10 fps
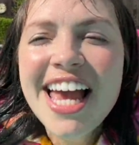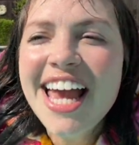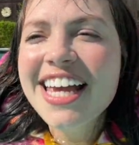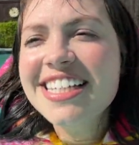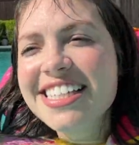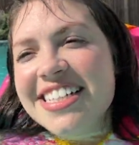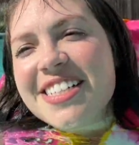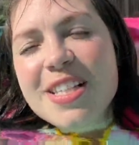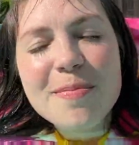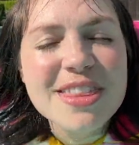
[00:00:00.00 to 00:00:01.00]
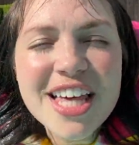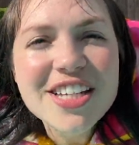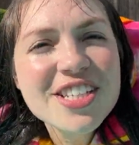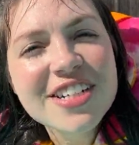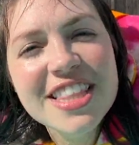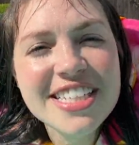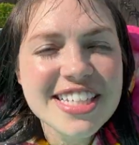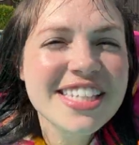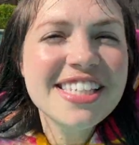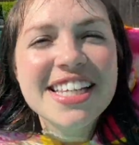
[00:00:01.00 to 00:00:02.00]
and there's some thunder in the
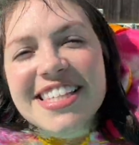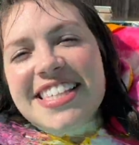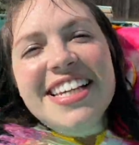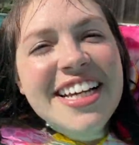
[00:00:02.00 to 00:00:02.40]
distance.